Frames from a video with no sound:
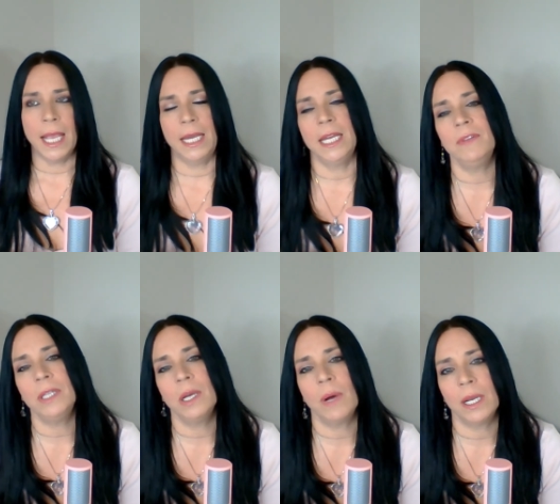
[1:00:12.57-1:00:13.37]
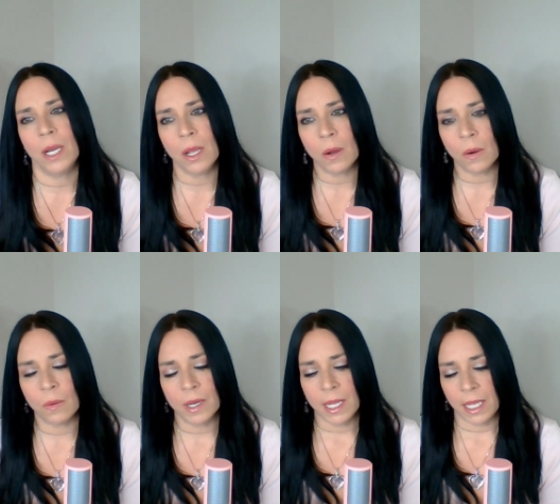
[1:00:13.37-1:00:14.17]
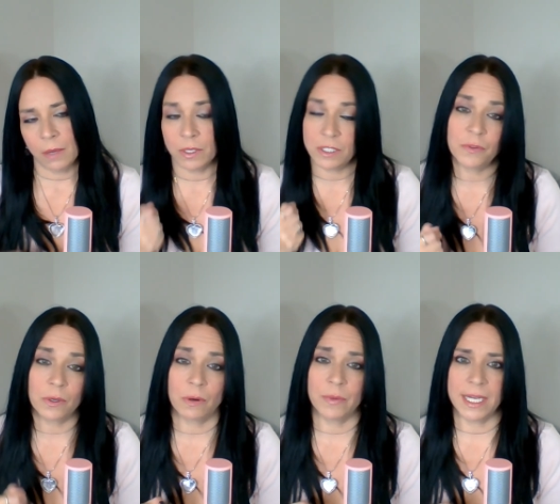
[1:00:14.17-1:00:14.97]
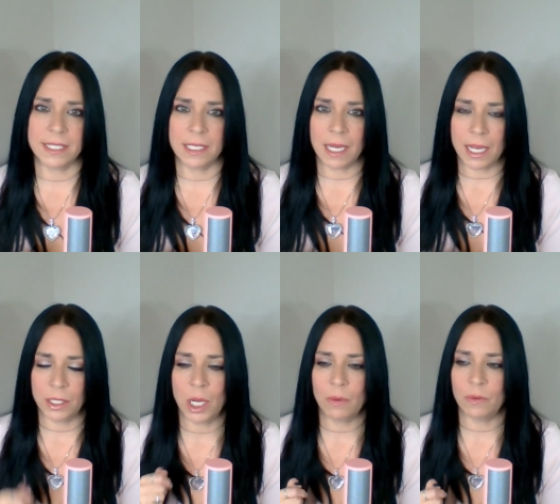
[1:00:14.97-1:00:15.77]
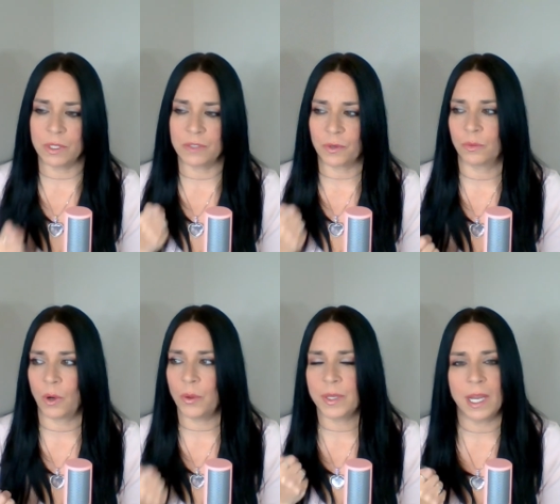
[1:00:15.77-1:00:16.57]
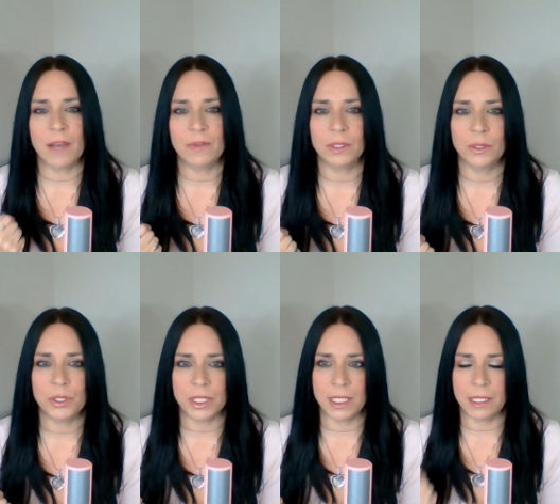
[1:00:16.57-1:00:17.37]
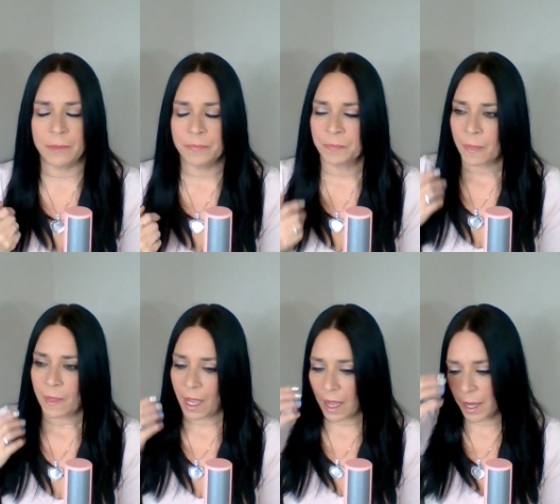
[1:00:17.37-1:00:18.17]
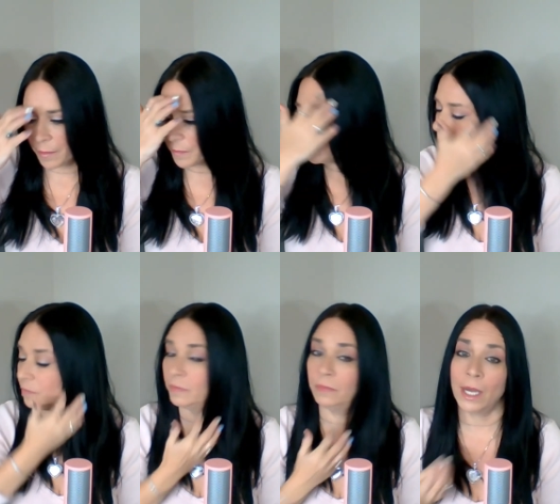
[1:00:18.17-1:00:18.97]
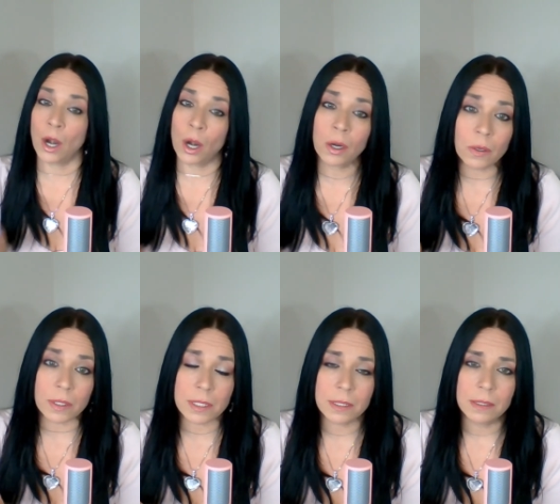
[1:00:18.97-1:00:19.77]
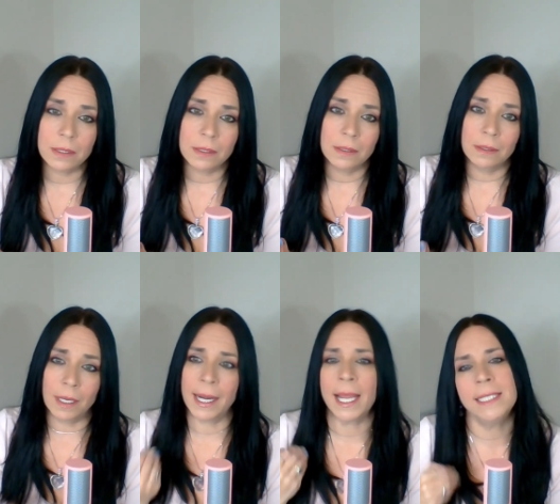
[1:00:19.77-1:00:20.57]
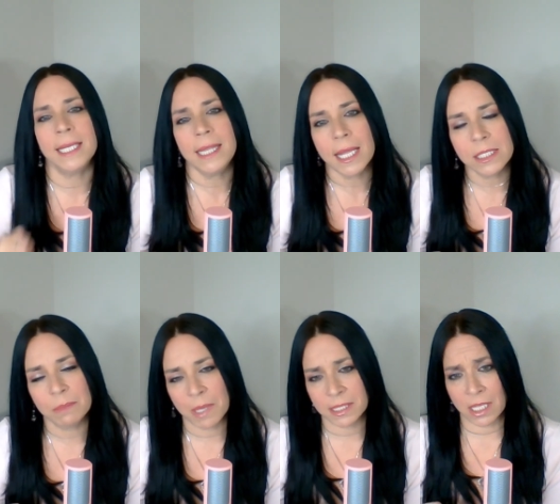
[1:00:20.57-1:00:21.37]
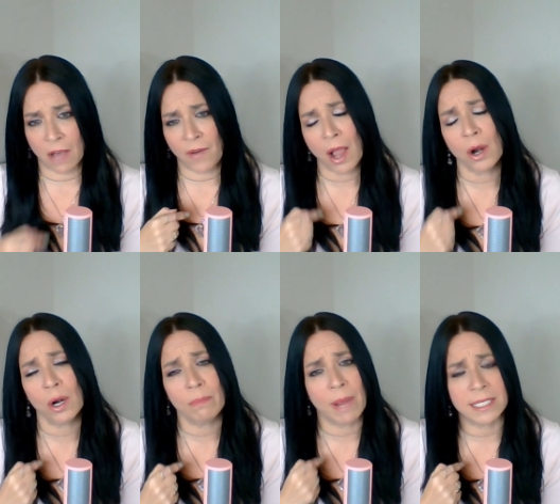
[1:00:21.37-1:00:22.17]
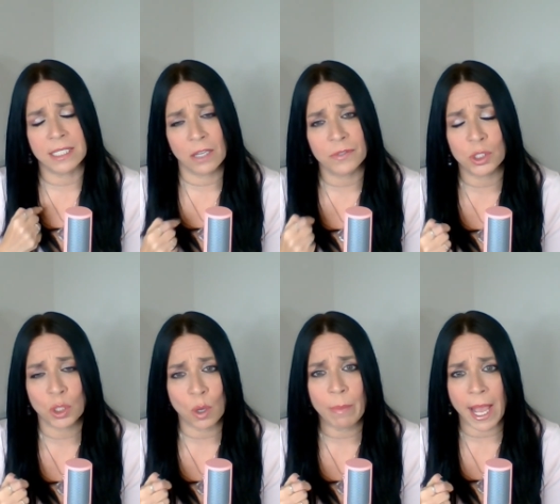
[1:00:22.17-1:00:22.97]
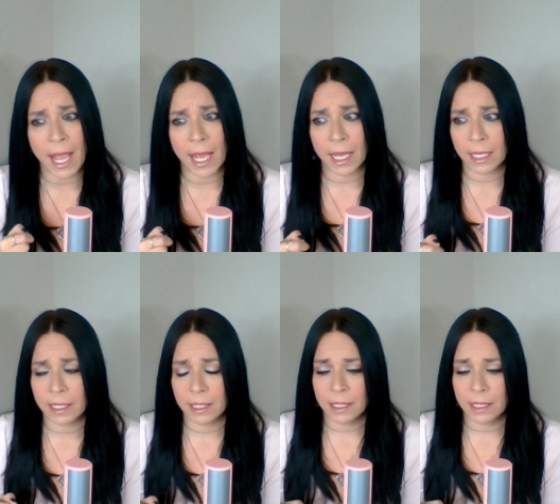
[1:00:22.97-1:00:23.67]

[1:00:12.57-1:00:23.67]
And even though I know it was for a reason, I know it was for growth and evolution, it hurt. And I did that to myself. I hurt myself so bad.